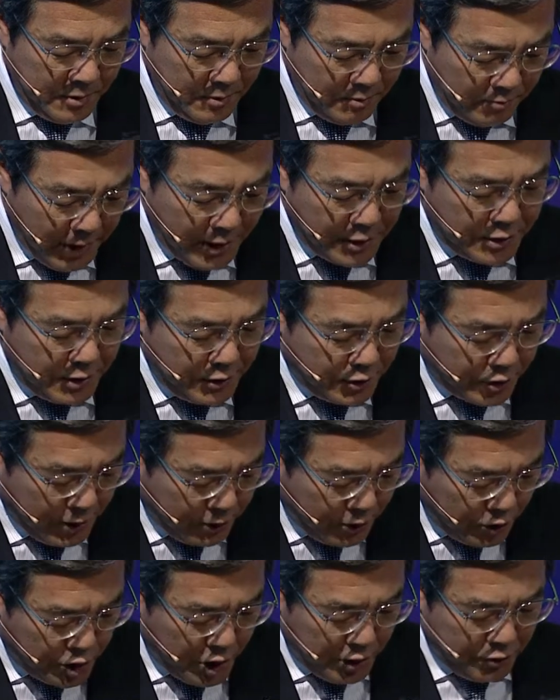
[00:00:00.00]
Ladies
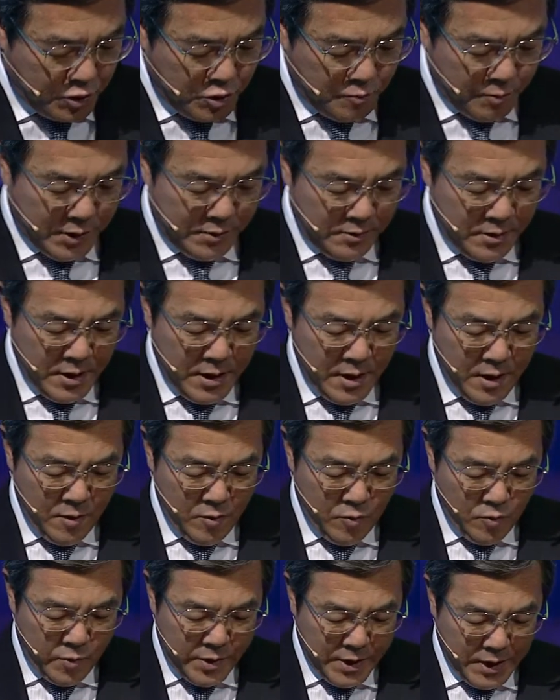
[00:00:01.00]
and gentlemen,
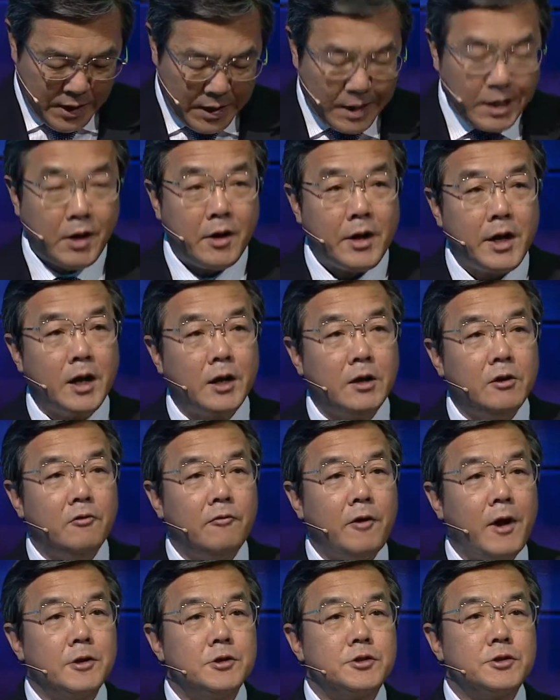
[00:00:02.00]
we are clearly
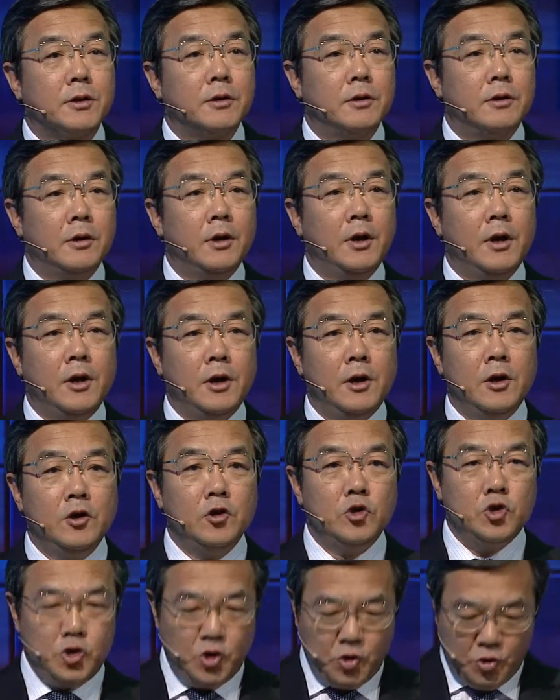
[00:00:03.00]
facing
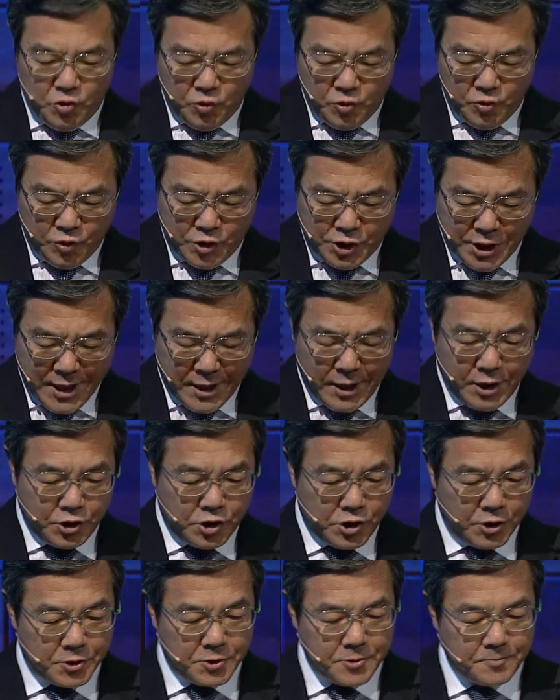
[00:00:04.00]
new
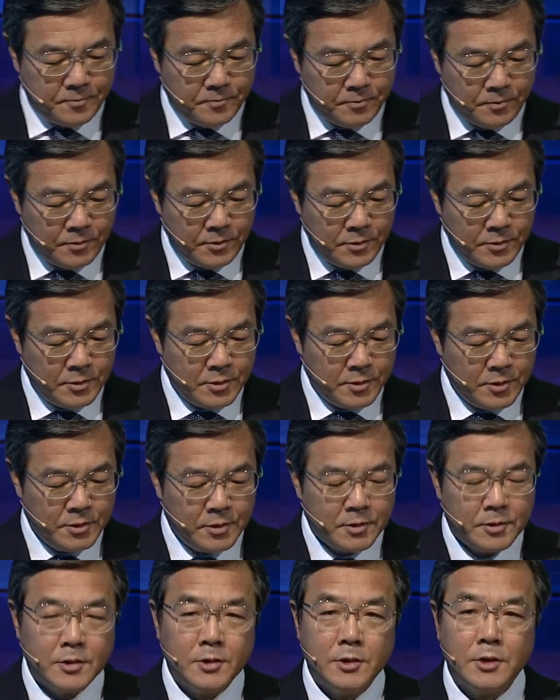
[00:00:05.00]
challenges.
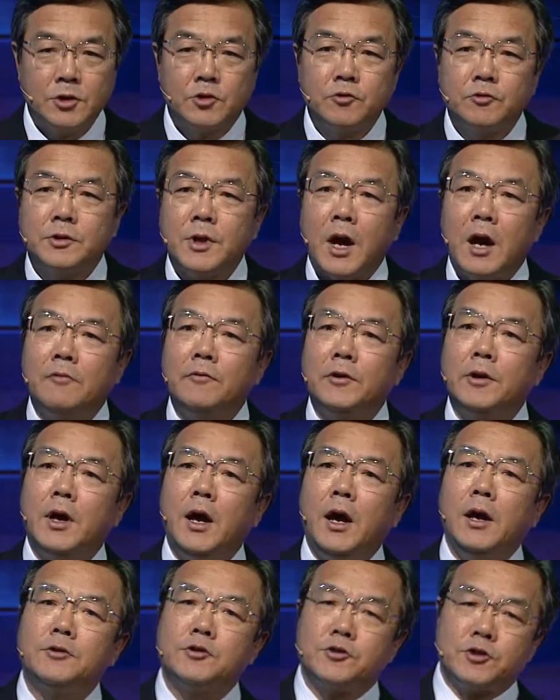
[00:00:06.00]
To
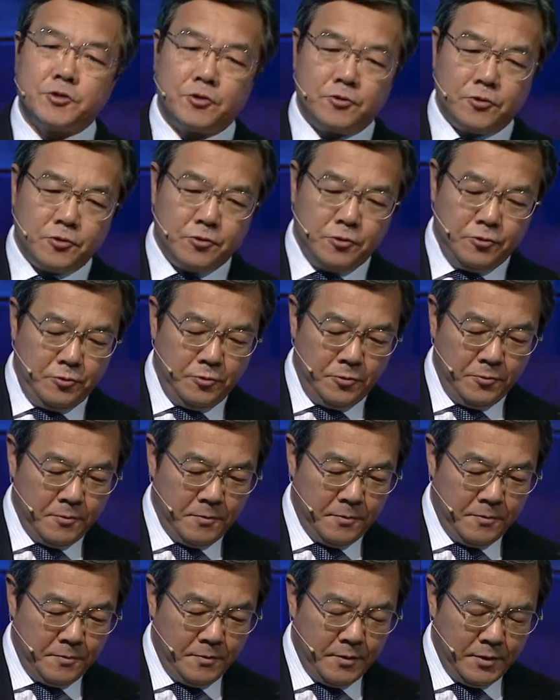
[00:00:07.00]
navigate through
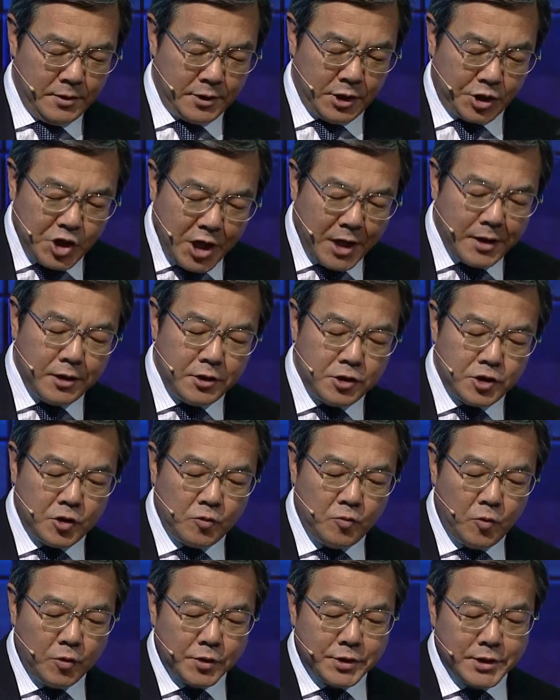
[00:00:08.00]
the challenging
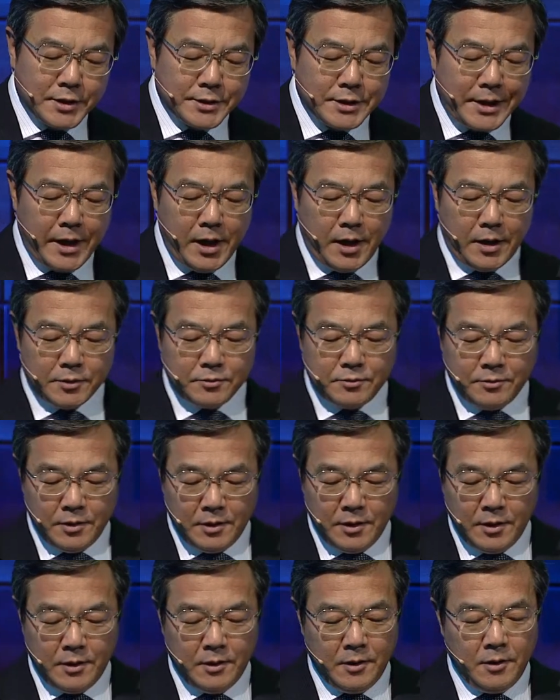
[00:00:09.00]
waters ahead,
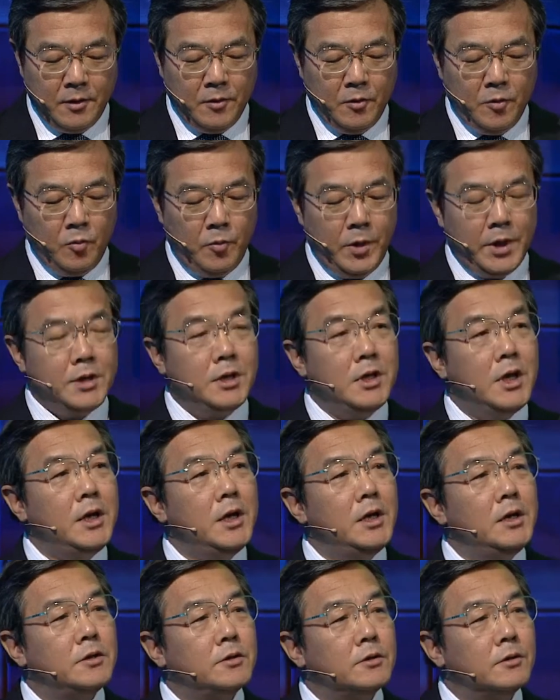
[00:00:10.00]
we
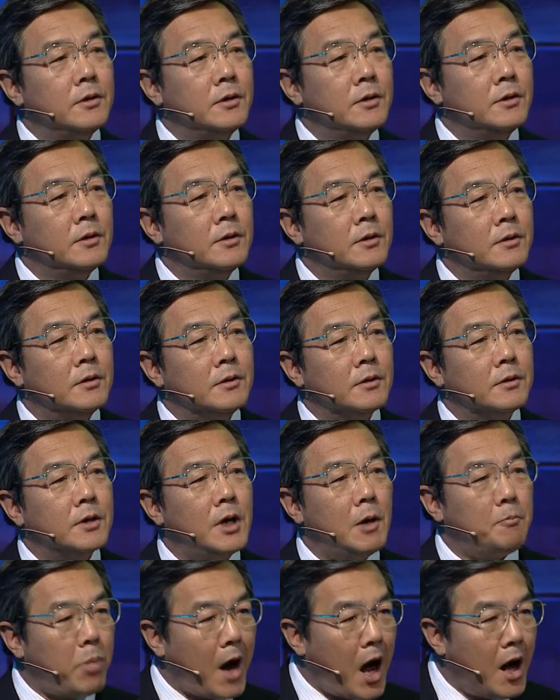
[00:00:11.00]
need
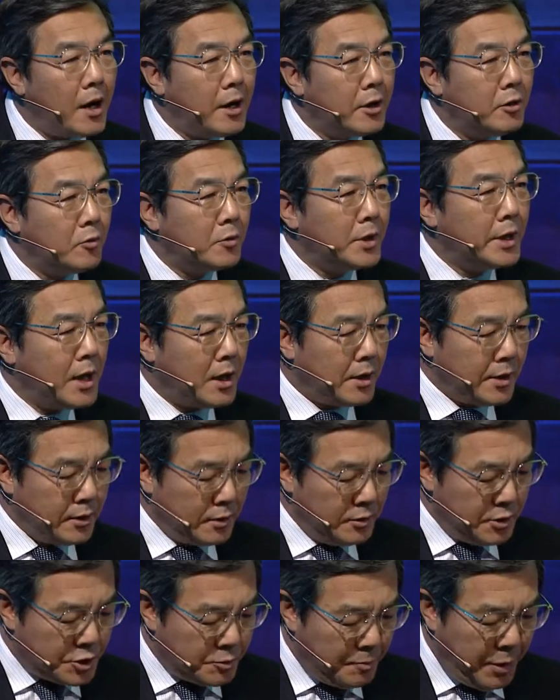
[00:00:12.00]
a
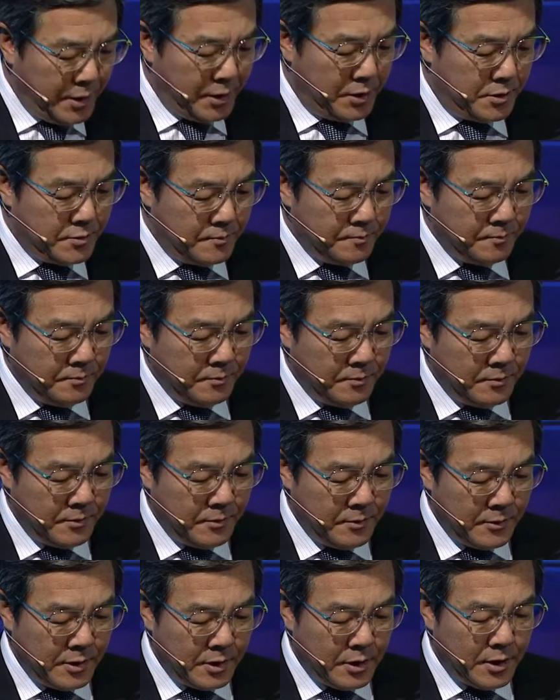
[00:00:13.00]
pioneering spirit.
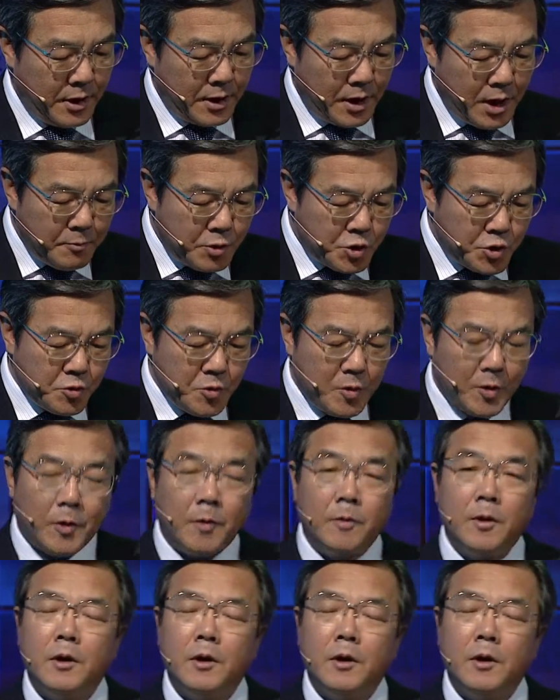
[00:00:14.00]
And I'm sure